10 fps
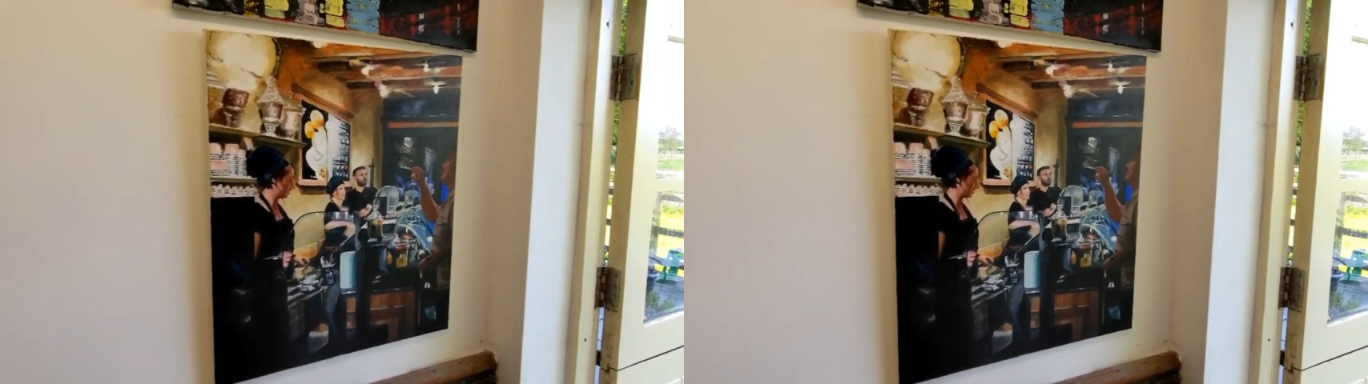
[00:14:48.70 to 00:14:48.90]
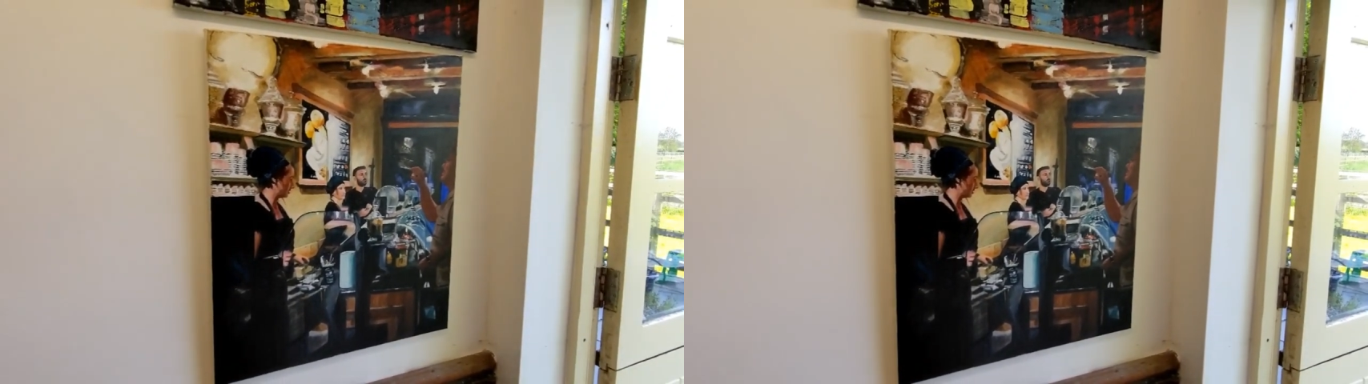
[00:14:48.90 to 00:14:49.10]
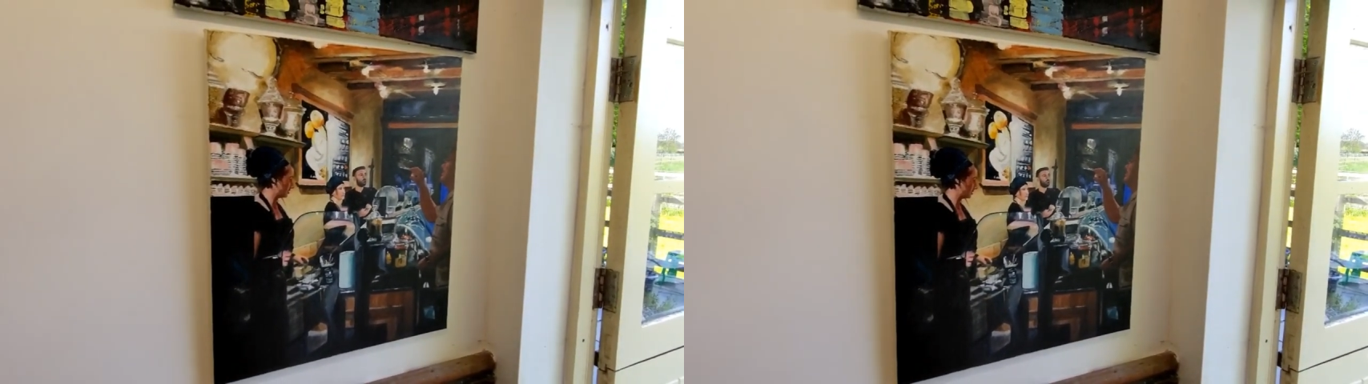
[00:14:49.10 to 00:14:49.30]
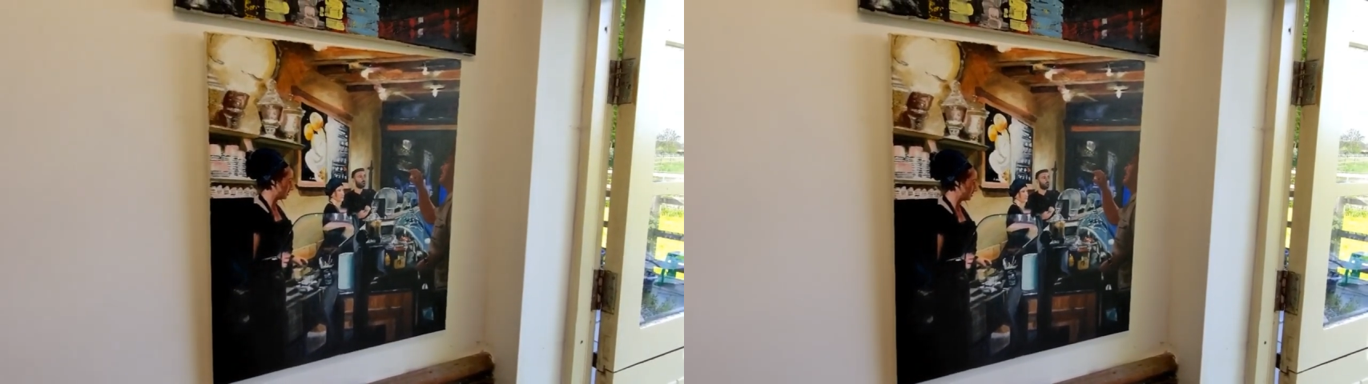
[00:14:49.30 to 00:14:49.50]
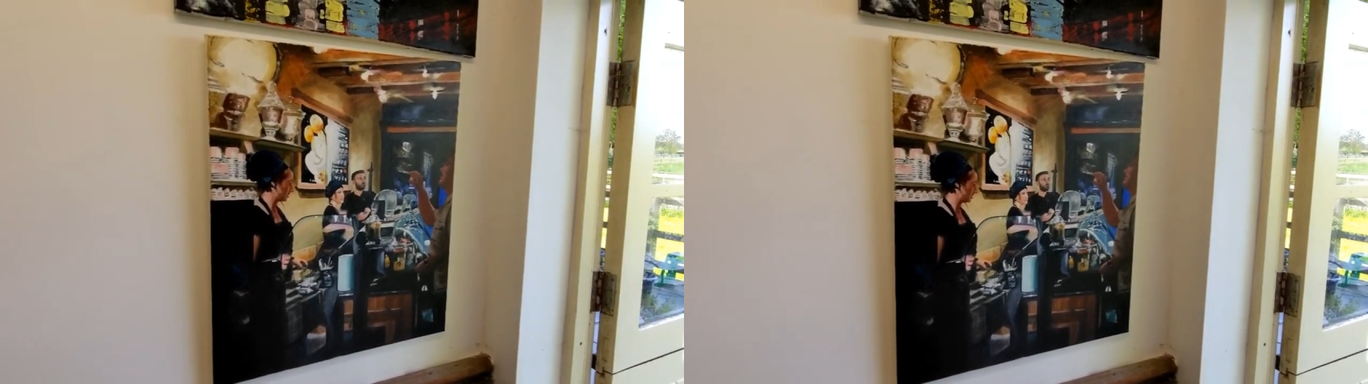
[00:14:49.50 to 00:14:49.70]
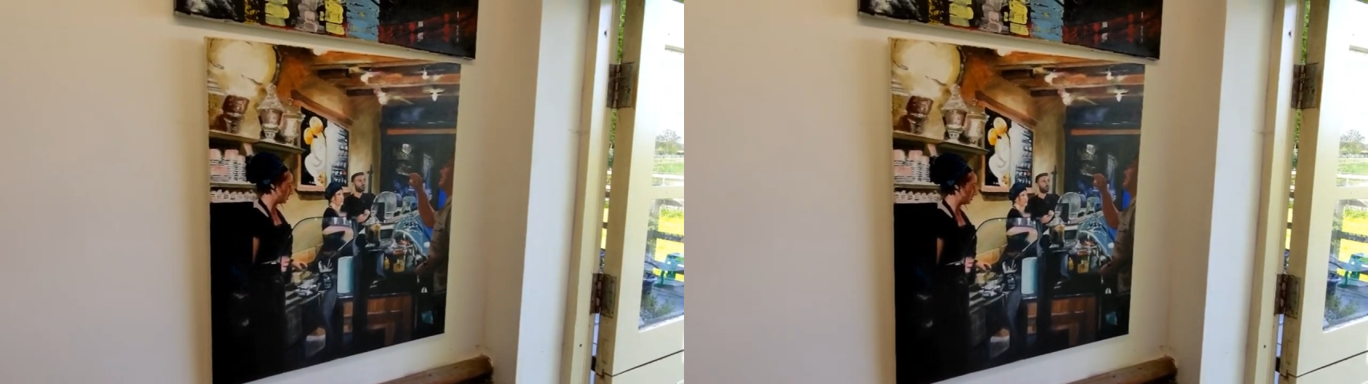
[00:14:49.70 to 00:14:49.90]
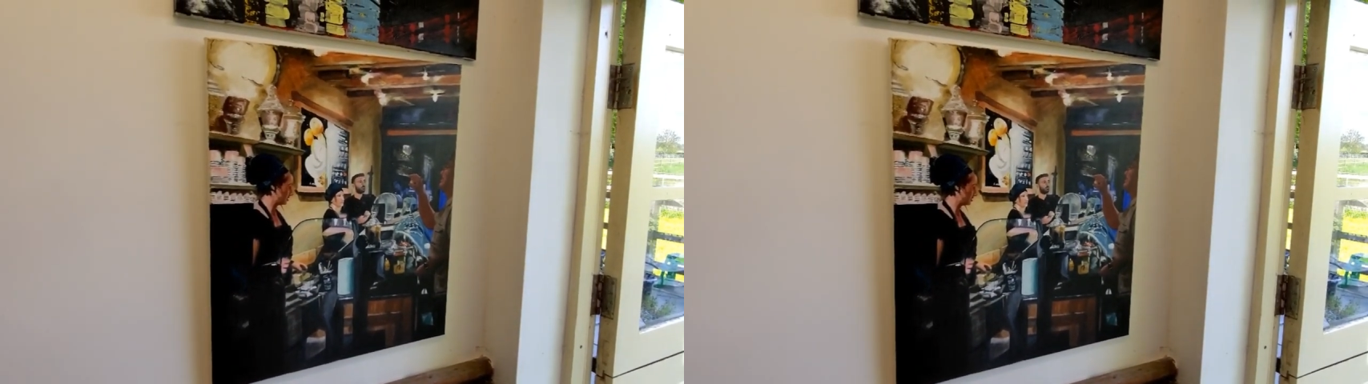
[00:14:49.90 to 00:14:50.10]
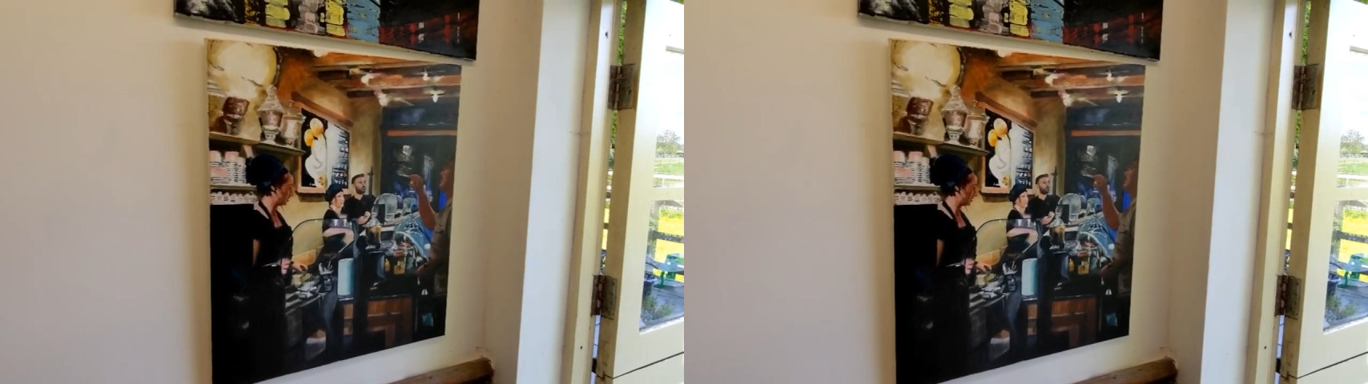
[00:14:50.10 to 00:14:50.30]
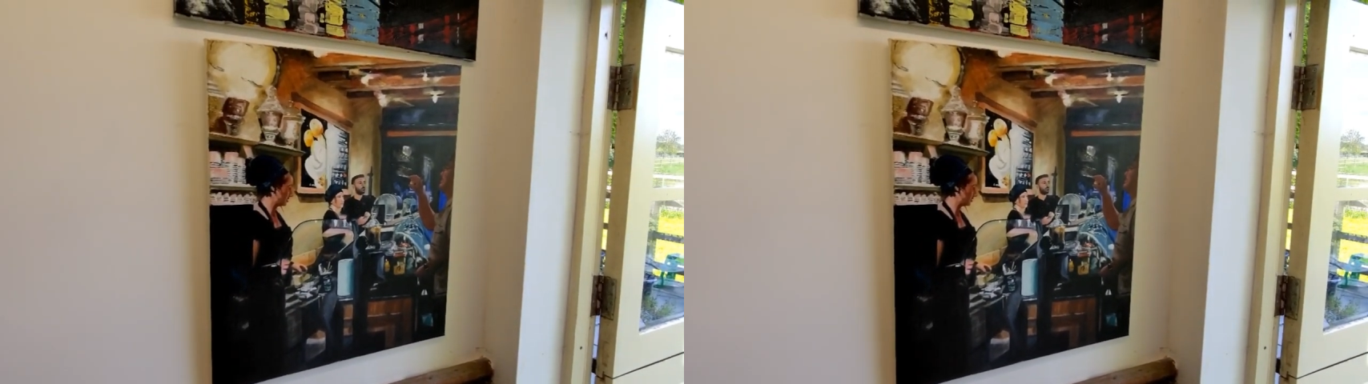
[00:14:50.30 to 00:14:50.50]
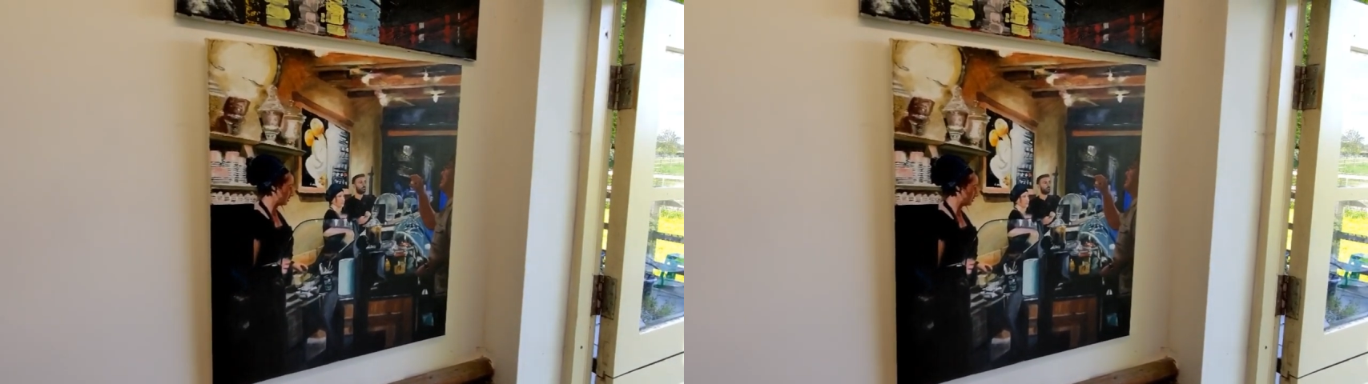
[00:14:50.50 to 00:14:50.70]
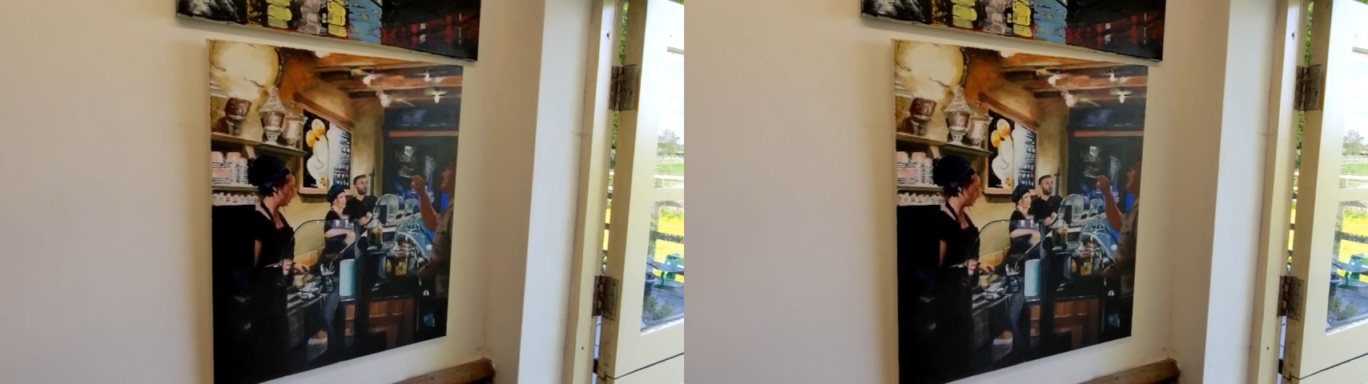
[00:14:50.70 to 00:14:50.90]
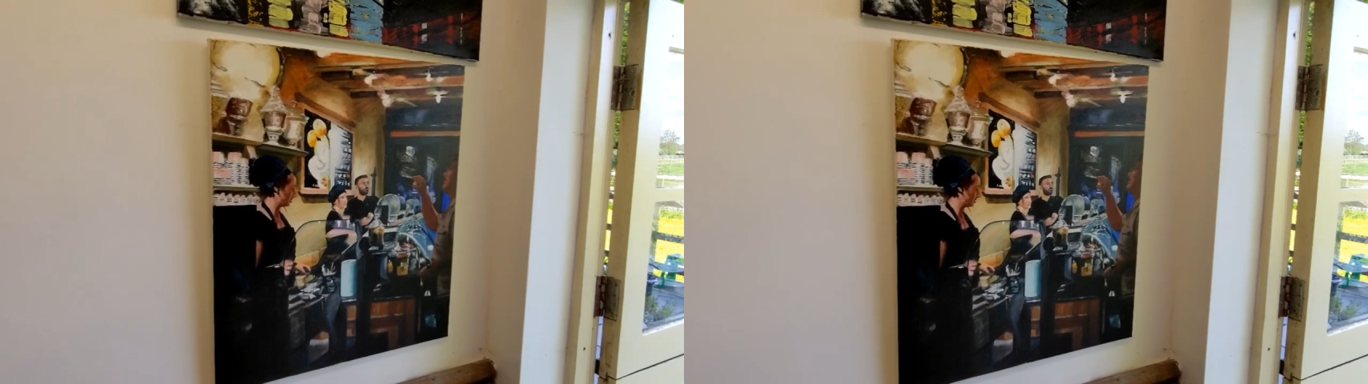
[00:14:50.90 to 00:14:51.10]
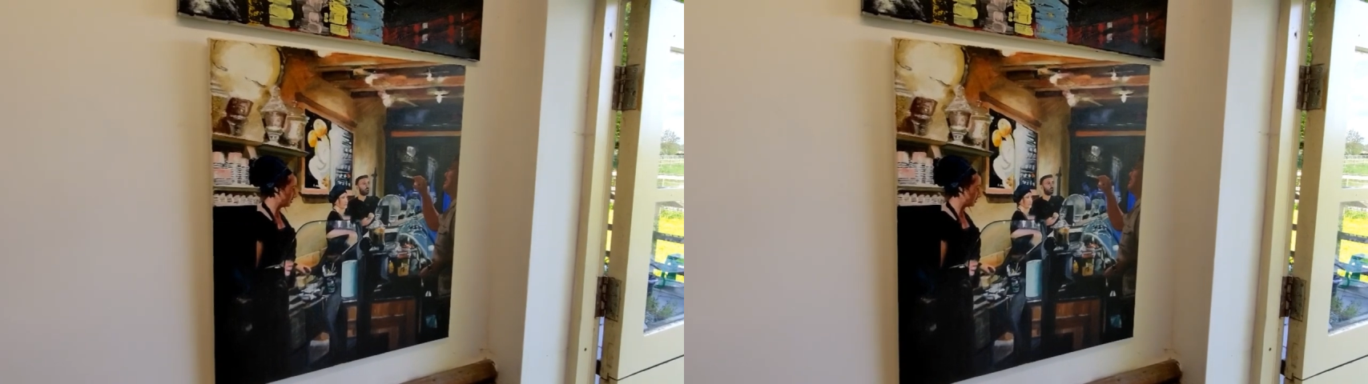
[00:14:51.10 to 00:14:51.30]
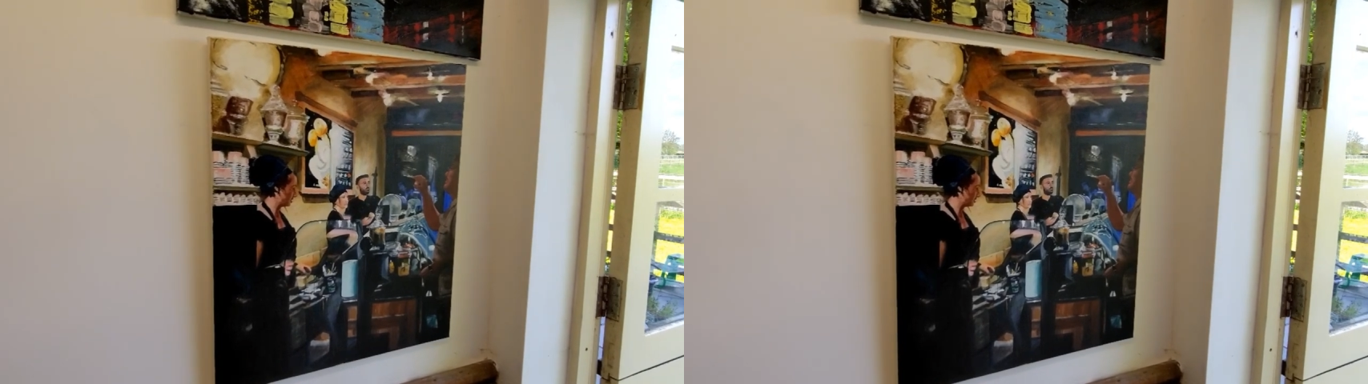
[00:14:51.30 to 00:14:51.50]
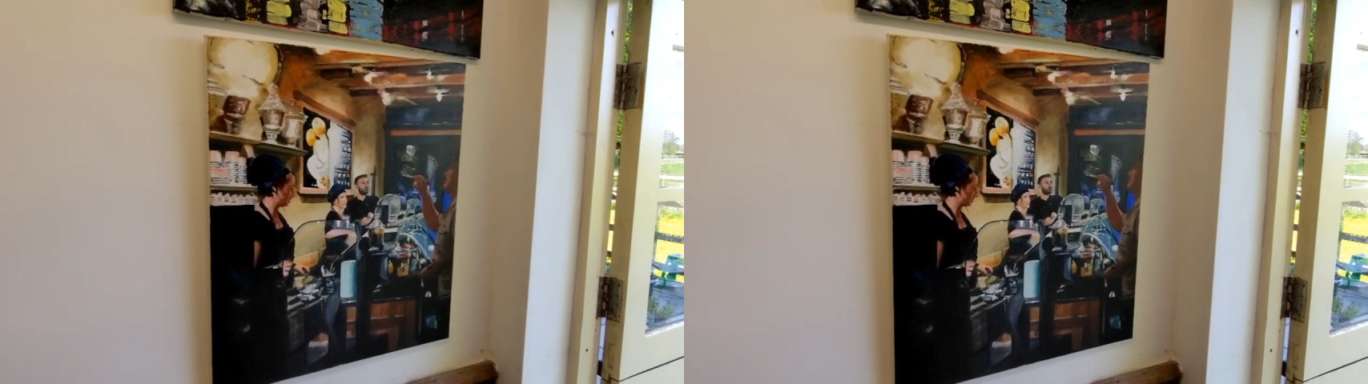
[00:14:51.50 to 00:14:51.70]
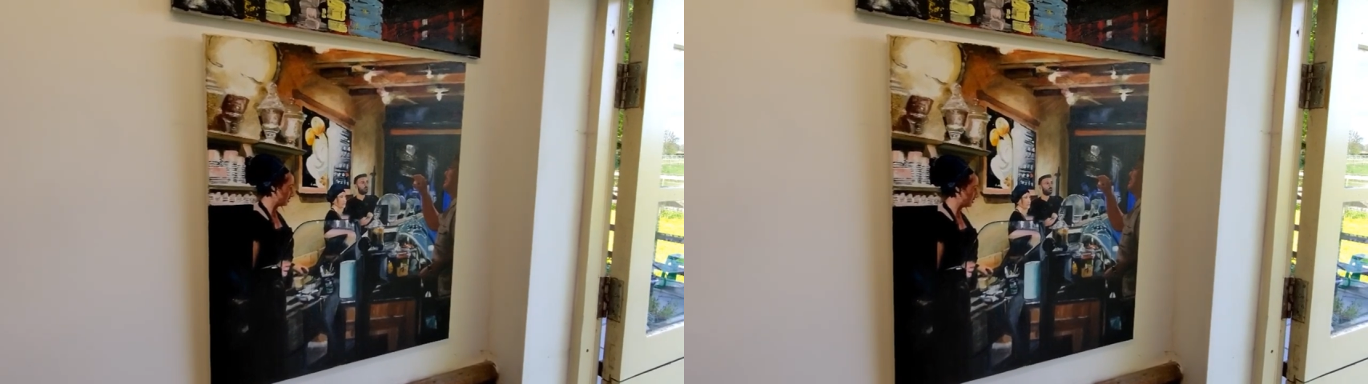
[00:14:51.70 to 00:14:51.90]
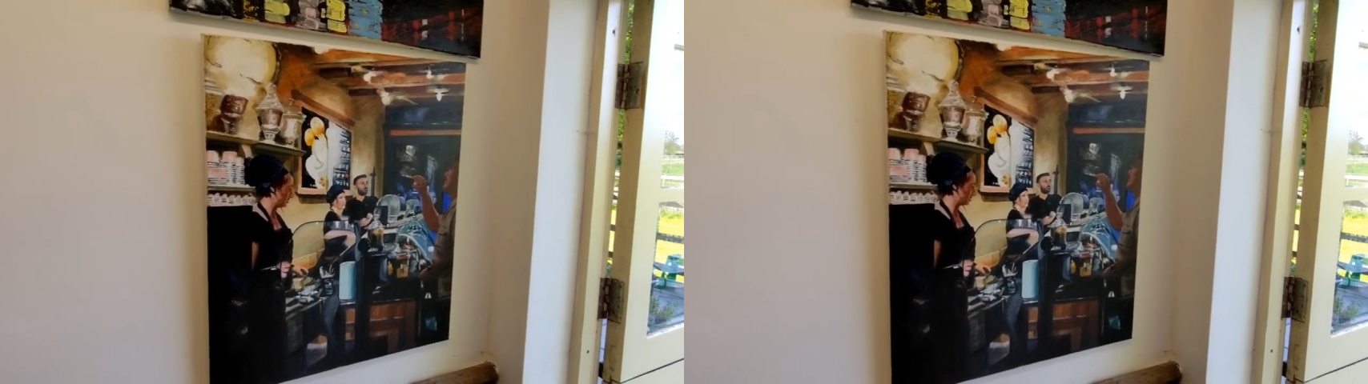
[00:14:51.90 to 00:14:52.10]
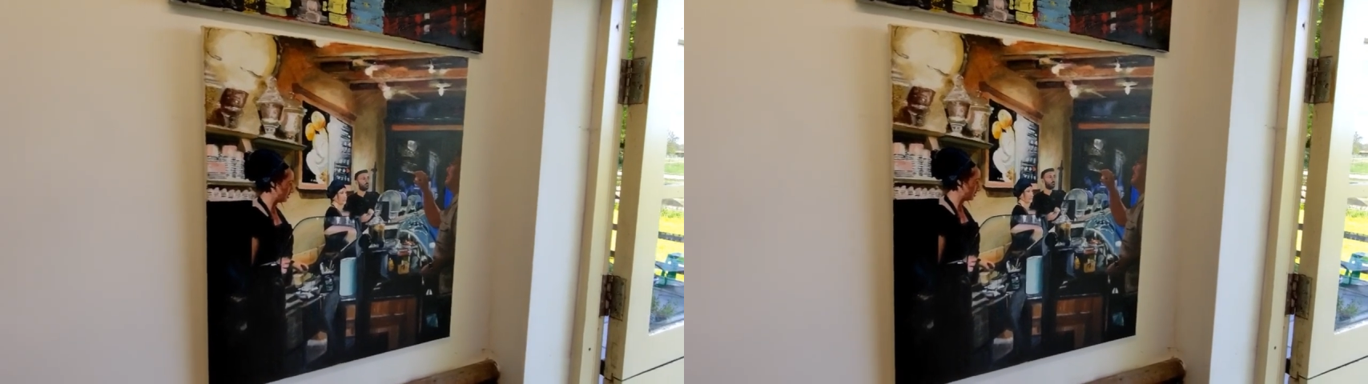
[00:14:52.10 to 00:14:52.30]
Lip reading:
(no speaker visible)